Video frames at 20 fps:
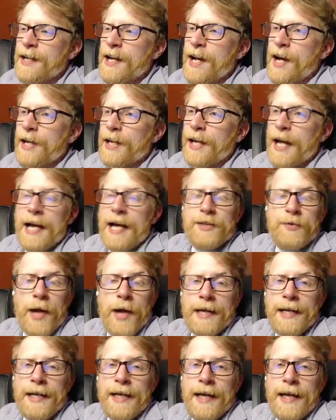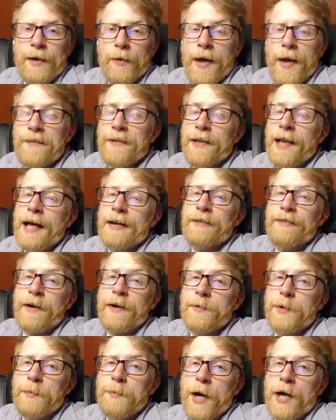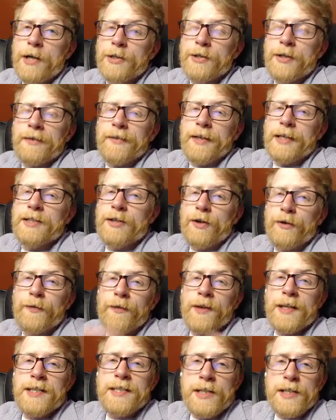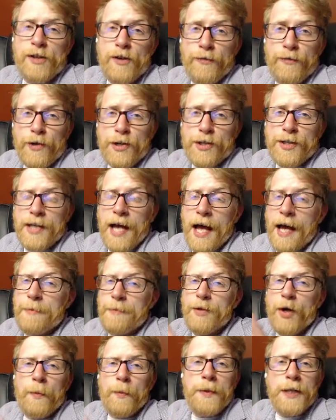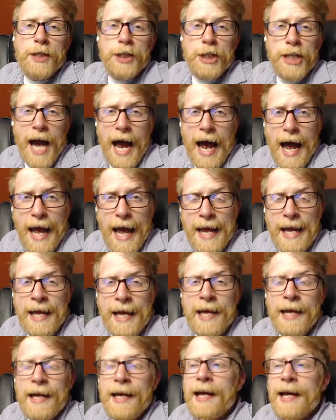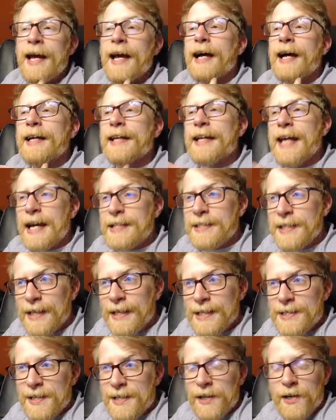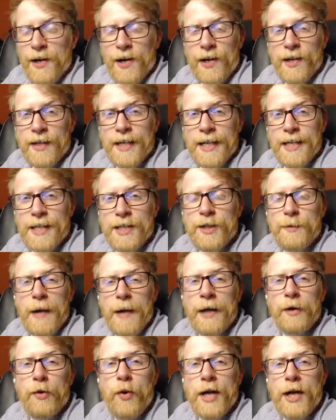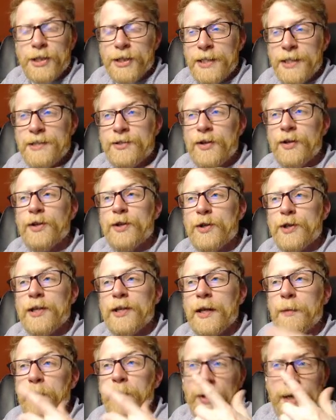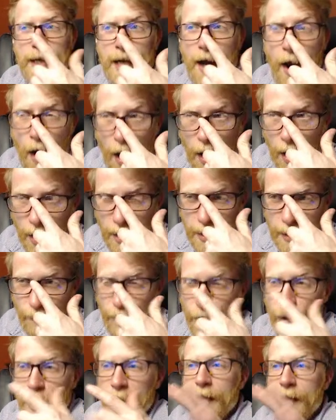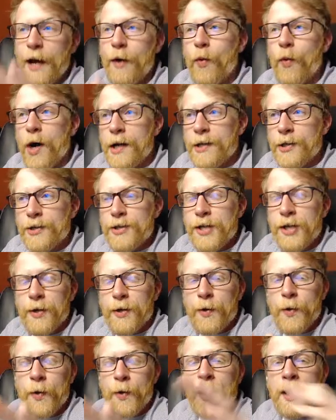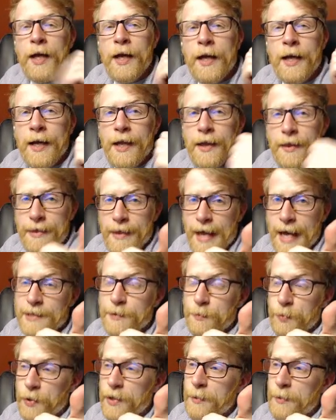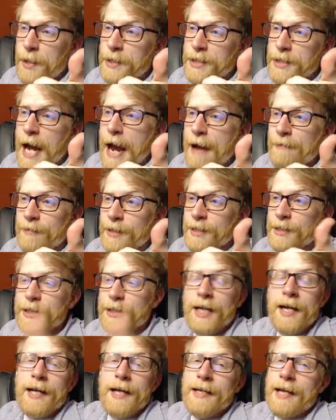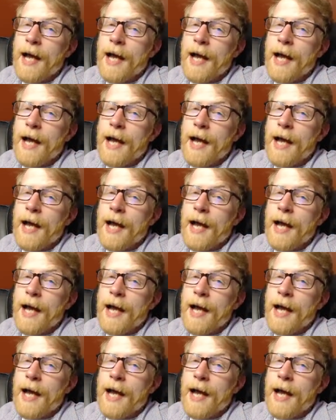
Are you guys ready? We have a lot of fun with bar trivia, so if this is your first time, don't be shy. Guessing is encouraged. My questions are usually pretty hard. If you can get 1 or 2, that's pretty much average.